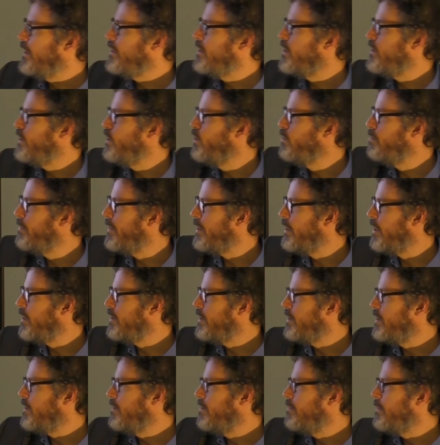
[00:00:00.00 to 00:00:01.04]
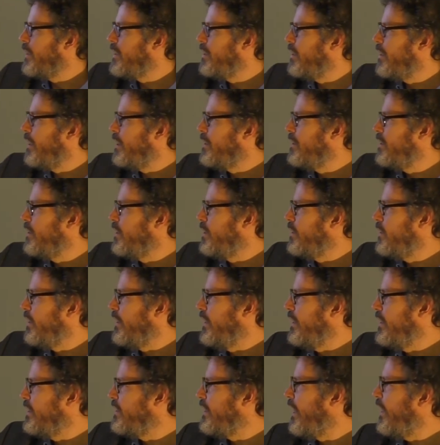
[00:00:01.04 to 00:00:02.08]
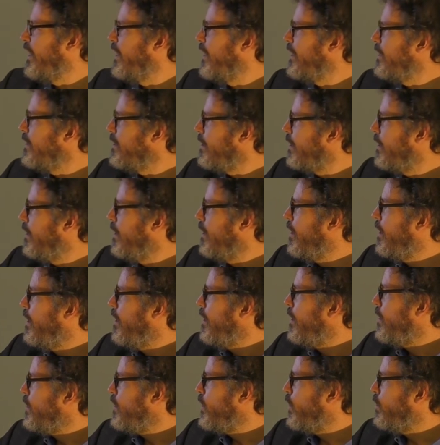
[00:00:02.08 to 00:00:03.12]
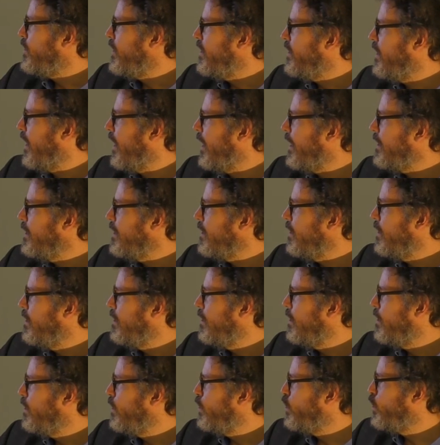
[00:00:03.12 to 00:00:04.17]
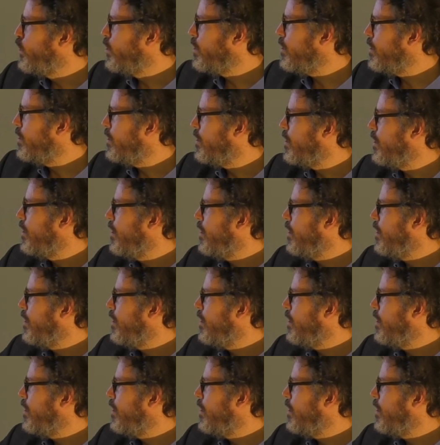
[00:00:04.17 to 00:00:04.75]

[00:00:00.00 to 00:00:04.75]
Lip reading: let's assume Materazzi is staying silent. So Zidane should,